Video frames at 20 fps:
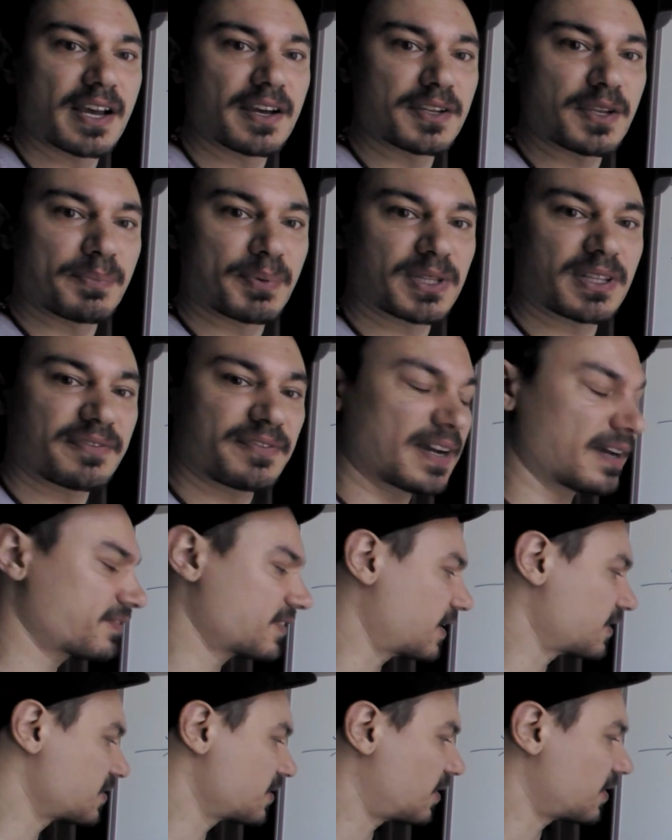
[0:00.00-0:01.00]
you put the
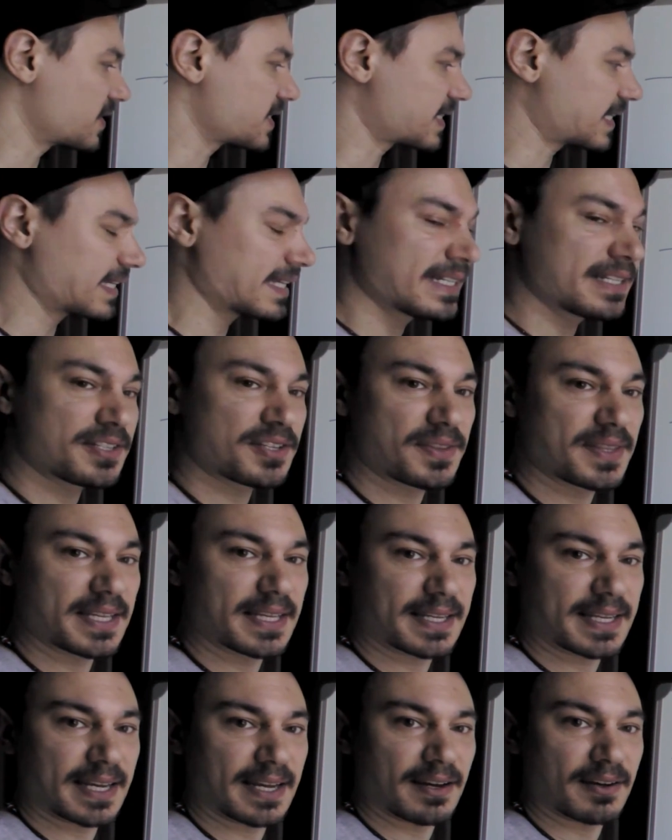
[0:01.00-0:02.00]
$5,000 into the
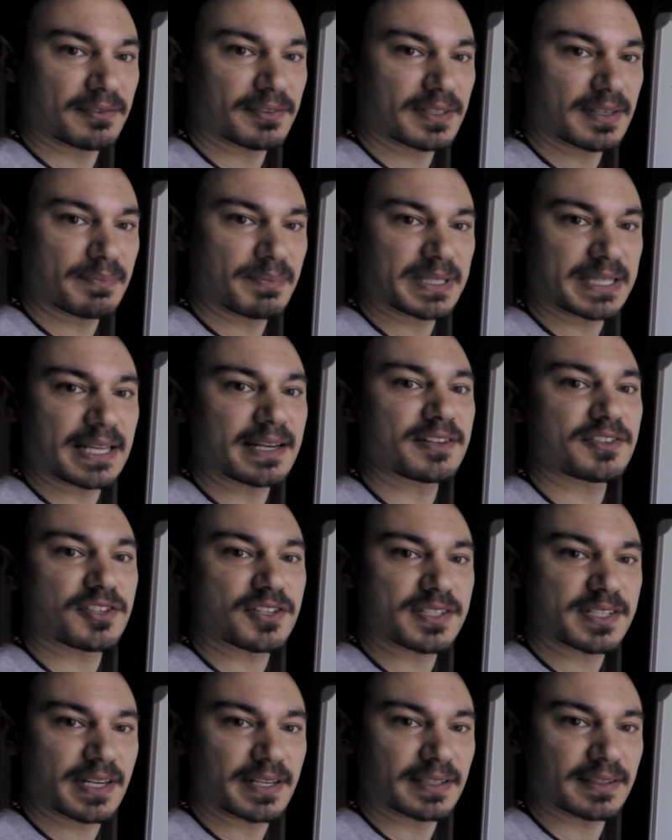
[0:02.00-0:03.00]
account, but then it's
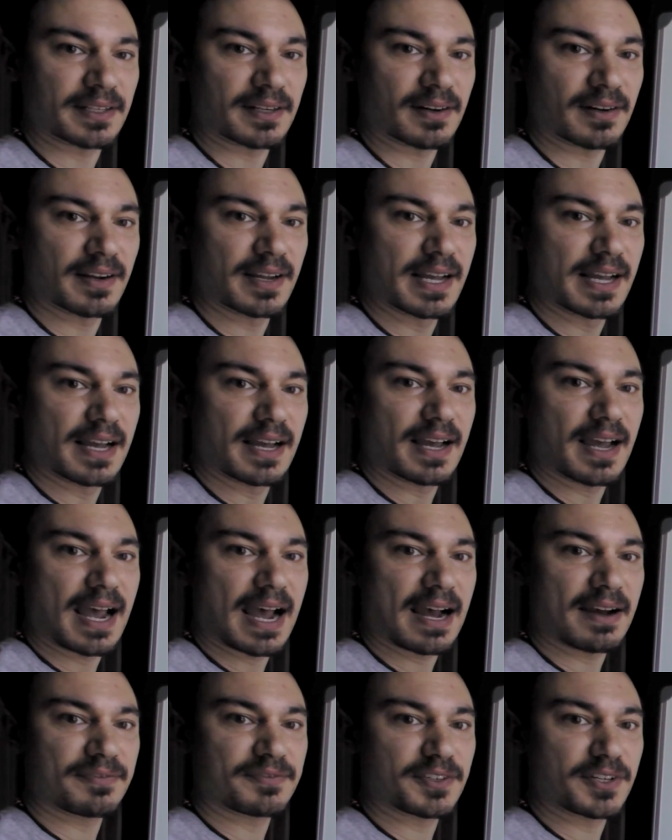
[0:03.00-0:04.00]
just sitting there.
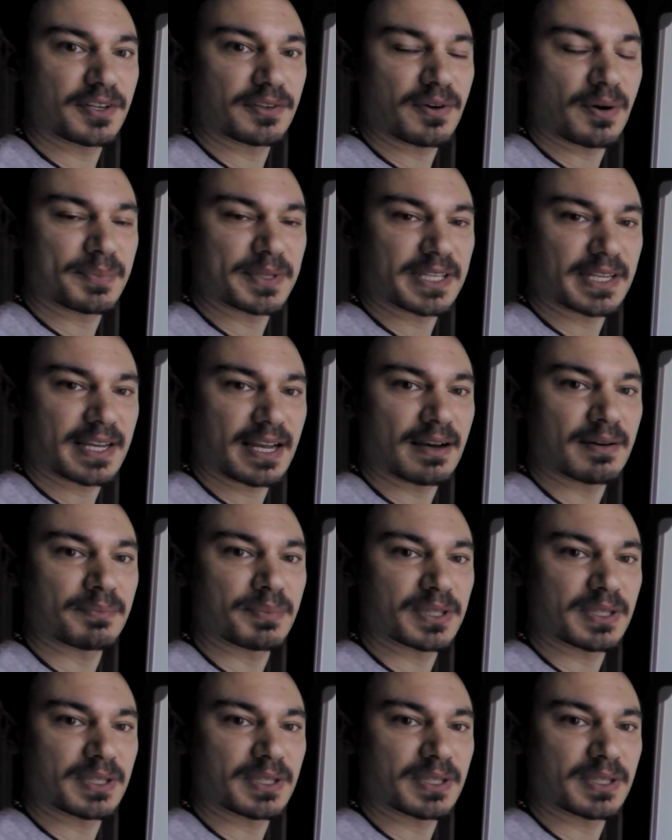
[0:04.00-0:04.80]
After you open the account and put the